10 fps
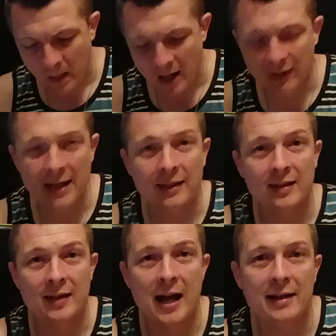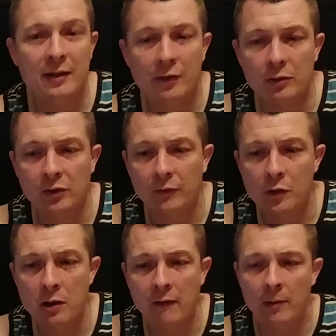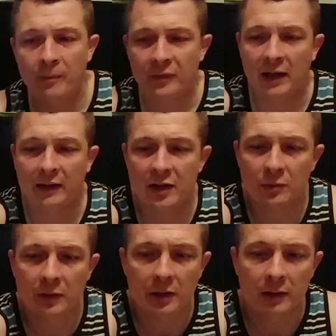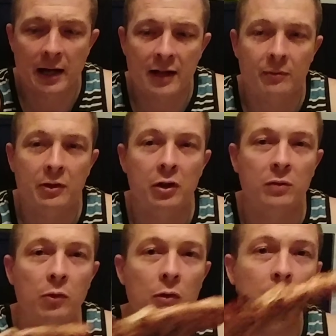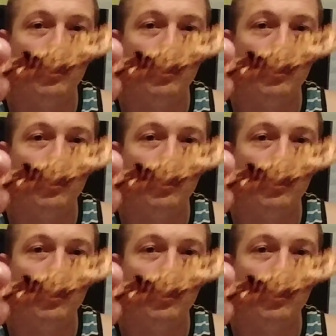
I like the size of, there's a few of them, like this one here, guys, we cooked more than